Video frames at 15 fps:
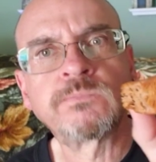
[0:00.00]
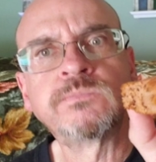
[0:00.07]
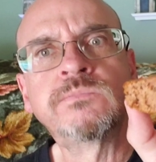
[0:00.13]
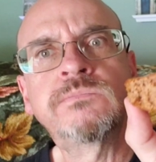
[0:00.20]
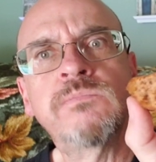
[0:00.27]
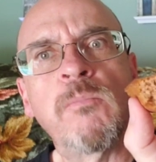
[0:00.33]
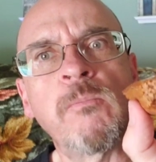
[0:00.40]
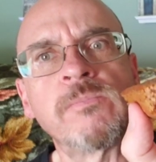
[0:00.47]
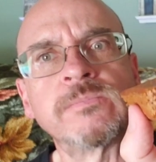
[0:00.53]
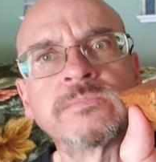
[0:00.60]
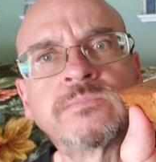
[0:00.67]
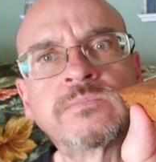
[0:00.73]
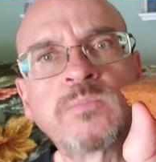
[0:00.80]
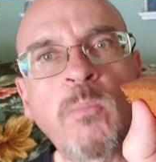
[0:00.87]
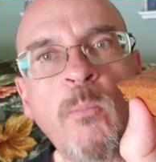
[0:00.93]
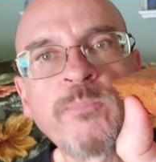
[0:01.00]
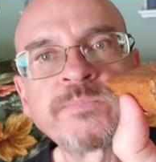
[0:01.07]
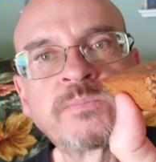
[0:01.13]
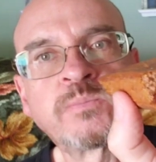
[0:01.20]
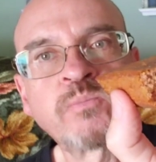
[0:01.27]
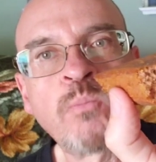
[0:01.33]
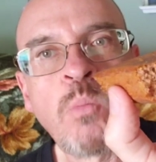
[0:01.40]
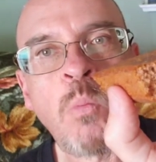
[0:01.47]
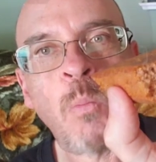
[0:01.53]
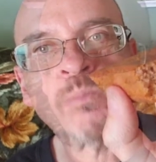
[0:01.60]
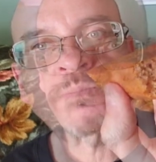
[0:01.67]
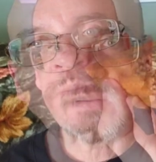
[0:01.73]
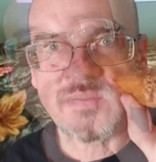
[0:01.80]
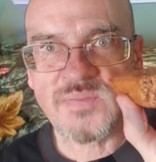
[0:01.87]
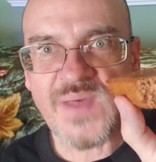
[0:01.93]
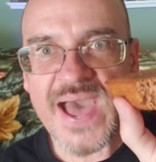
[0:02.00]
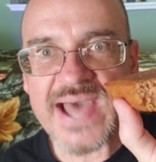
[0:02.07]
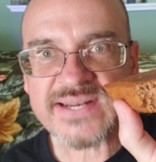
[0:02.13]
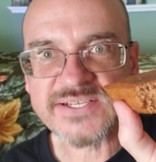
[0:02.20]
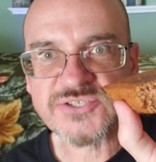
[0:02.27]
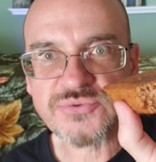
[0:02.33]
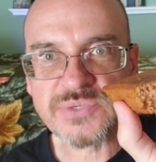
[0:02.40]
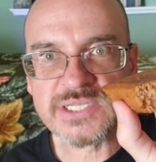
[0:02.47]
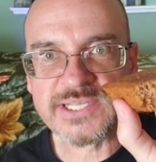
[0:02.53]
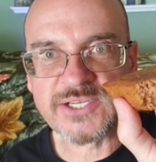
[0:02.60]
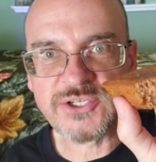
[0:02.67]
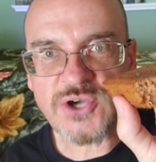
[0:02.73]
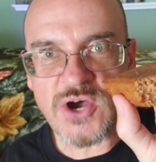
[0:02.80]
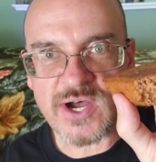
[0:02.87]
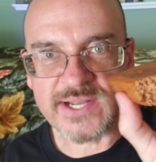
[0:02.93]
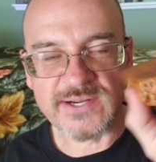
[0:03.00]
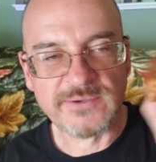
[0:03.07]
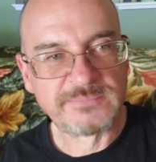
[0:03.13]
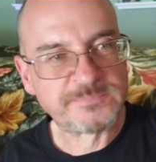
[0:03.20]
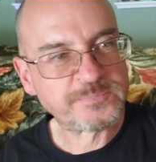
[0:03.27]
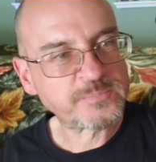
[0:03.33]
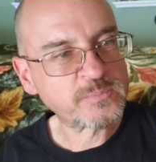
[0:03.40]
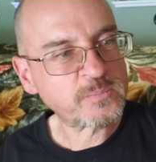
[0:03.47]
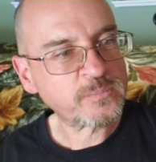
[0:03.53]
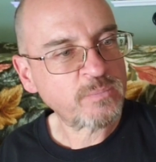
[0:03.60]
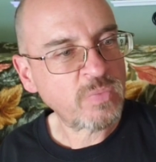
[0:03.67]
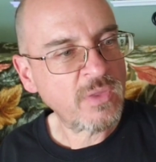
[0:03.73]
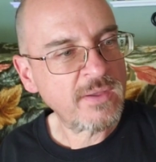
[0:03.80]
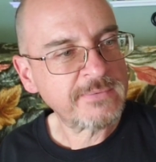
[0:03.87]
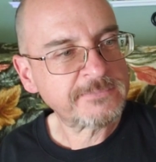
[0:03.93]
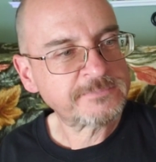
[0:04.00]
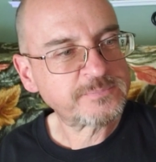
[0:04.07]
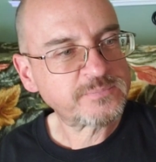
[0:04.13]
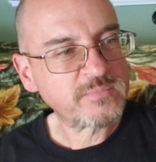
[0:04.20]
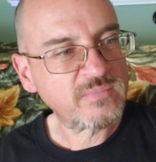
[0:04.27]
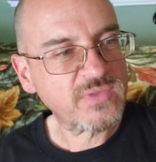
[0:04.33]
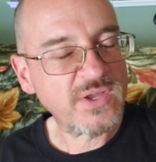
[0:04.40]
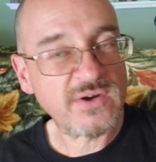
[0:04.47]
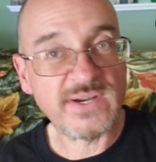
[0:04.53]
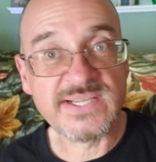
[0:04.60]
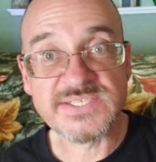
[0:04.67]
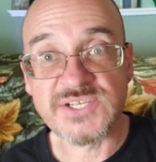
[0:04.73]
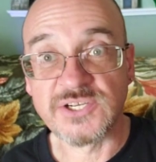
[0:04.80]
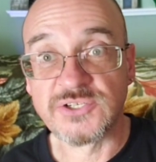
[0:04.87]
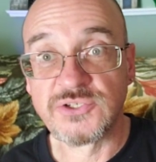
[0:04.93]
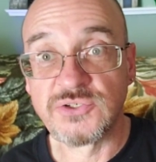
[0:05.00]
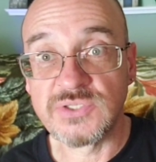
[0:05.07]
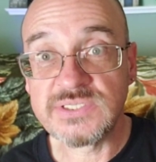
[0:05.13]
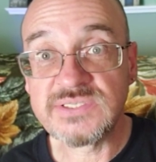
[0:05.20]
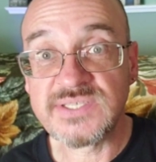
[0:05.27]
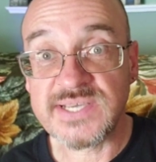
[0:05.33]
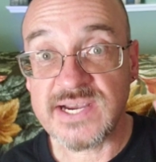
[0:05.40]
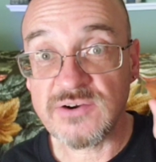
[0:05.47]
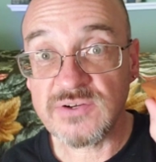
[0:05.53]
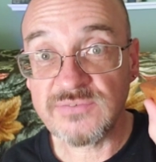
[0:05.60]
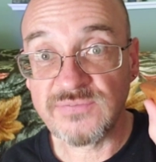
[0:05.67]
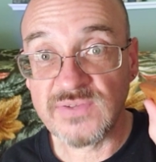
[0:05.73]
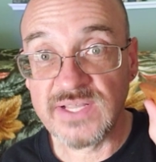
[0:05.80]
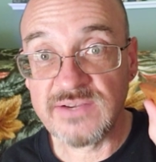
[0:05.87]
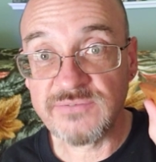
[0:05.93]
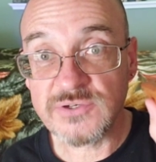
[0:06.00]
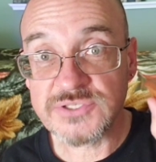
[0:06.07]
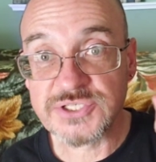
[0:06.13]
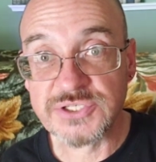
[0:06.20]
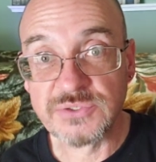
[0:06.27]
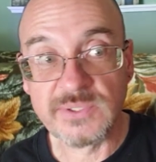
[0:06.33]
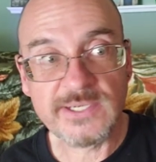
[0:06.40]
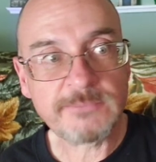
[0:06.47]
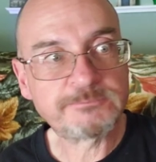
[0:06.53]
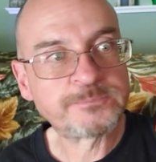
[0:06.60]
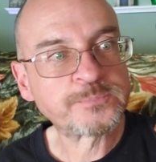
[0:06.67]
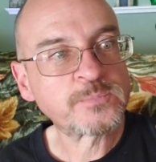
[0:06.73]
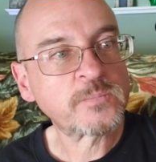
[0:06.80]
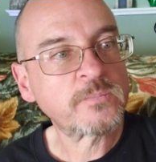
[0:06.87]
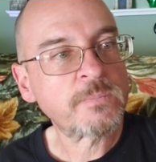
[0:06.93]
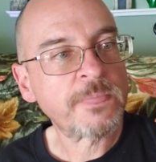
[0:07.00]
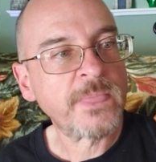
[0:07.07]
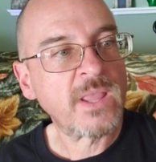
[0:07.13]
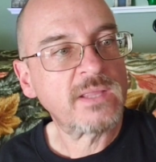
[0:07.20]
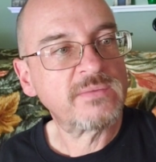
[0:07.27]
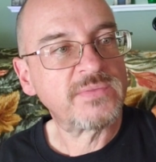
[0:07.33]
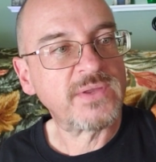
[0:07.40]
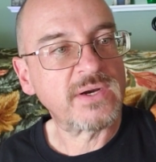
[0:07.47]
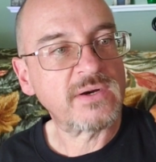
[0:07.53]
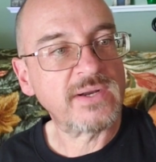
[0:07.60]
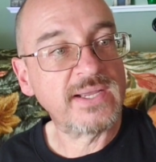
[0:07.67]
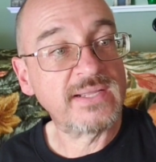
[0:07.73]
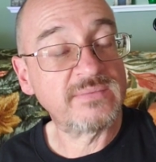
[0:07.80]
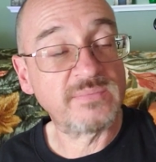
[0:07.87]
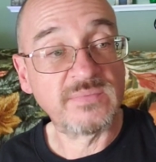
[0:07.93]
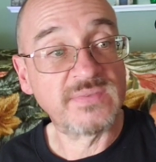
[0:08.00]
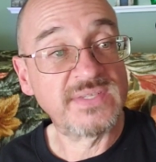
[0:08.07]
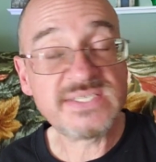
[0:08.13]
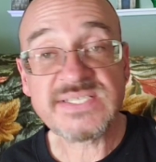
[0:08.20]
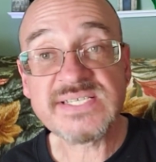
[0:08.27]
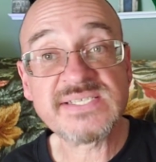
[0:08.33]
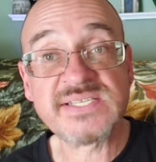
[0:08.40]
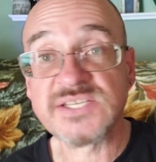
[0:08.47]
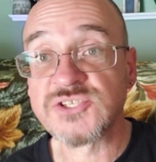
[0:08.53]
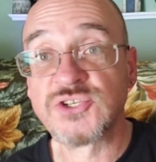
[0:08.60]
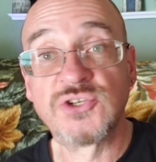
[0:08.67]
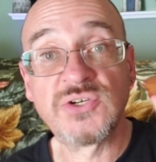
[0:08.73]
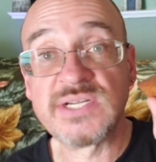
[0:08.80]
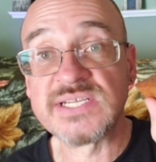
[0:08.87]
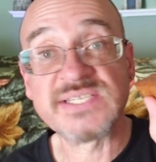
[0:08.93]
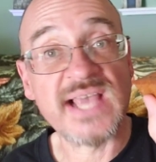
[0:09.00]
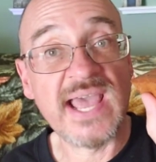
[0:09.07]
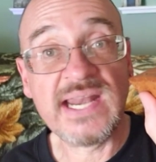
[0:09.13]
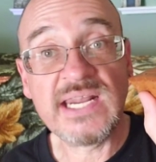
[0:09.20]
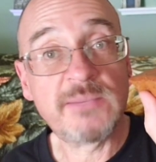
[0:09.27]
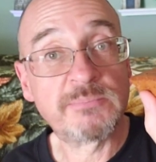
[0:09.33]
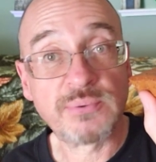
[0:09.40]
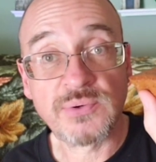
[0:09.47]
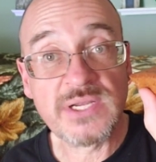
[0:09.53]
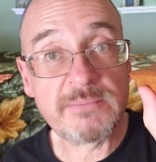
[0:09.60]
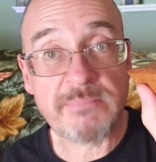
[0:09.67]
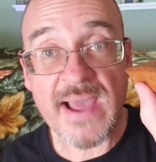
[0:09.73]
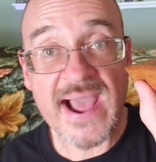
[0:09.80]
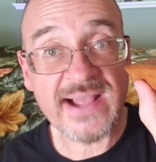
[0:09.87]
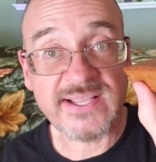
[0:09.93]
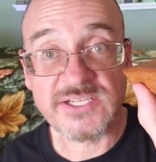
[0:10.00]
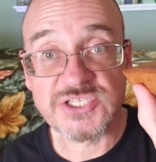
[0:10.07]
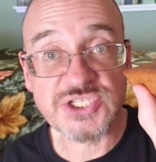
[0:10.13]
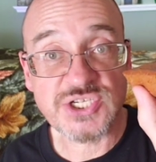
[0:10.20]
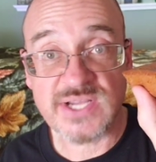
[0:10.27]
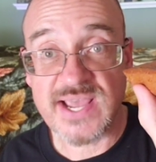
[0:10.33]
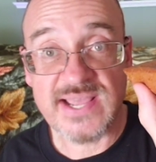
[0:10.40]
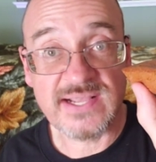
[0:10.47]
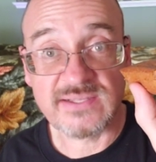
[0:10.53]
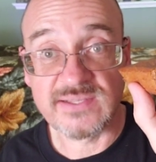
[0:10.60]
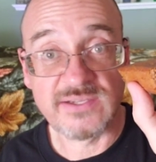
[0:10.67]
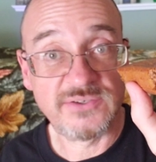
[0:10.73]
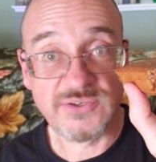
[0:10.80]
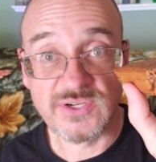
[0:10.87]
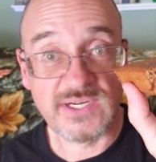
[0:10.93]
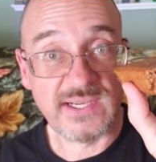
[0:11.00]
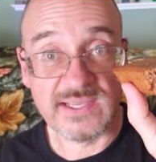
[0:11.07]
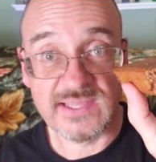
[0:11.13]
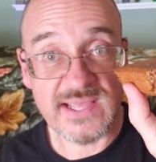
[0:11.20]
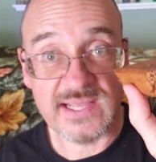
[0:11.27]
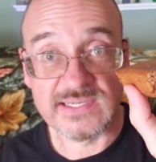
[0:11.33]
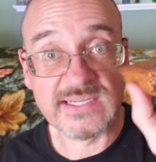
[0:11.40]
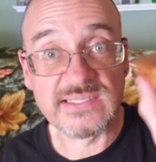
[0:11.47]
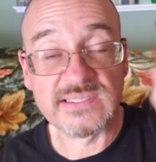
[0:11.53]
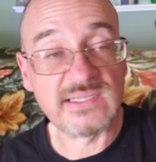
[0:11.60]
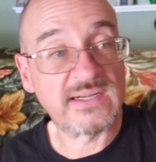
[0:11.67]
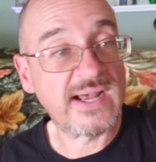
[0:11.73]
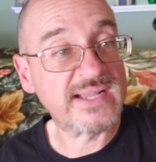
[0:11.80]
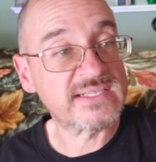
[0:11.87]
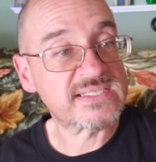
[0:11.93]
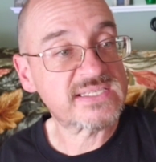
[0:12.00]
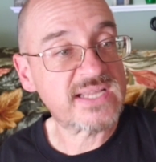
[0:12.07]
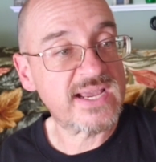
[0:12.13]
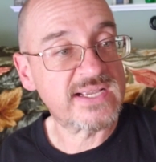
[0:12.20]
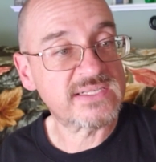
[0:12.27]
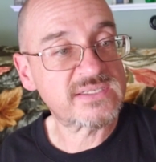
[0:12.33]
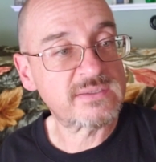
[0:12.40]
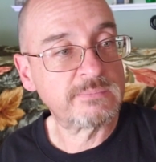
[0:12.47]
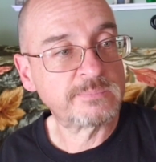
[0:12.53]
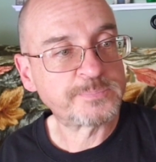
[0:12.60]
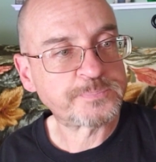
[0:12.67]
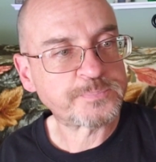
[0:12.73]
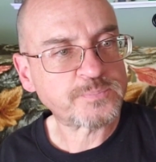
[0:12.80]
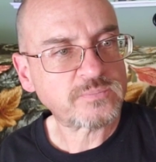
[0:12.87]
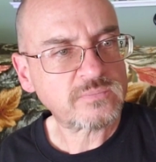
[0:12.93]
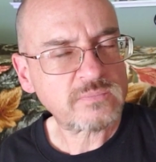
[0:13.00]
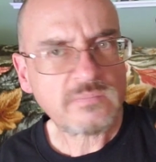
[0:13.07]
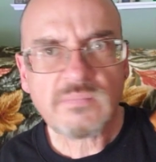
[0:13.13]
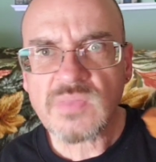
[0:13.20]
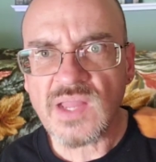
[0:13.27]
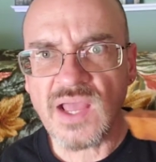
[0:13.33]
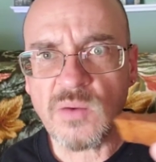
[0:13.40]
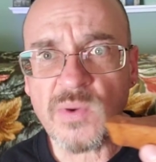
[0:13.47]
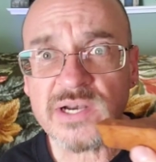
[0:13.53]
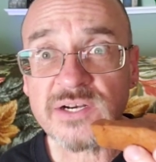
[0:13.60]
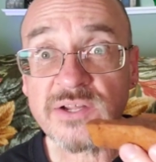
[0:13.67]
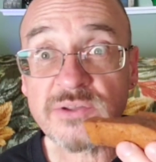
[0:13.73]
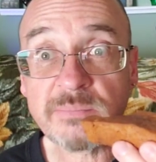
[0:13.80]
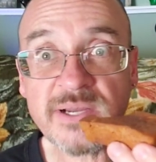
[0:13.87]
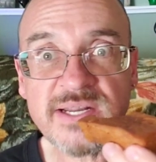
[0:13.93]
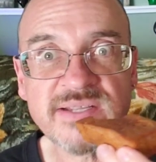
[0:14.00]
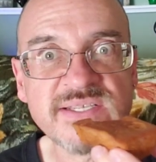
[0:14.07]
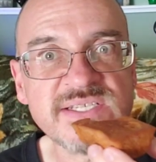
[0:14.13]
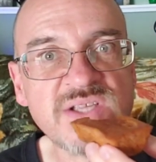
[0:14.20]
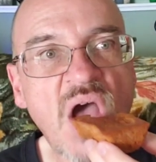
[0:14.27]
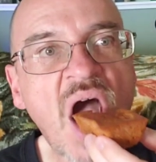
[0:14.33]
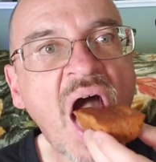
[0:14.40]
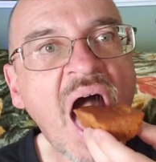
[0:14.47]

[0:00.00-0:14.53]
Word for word: Mmm. That is really good. There is a good carrot flavor to it. There, this is as good as any pre-packaged cake that you're going to get in the United States. I want another bite of this.